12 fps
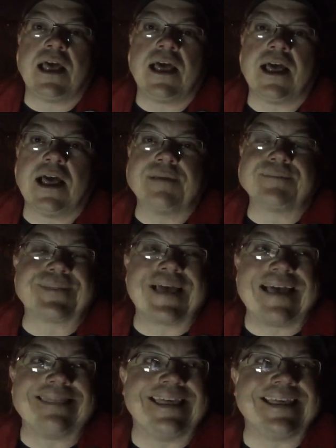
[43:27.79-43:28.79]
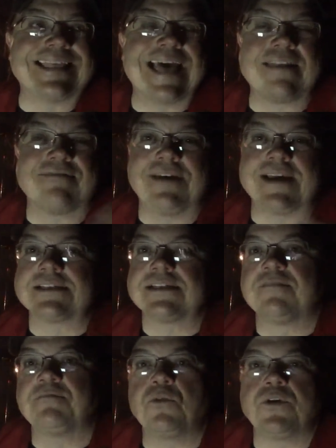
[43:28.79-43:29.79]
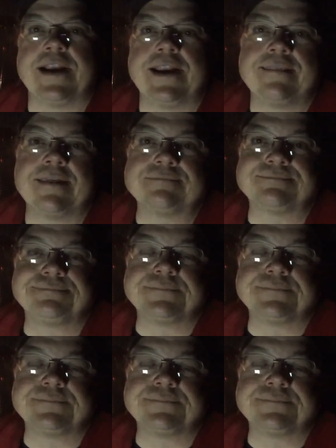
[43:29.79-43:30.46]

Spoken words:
I think that affects stuff more than anything.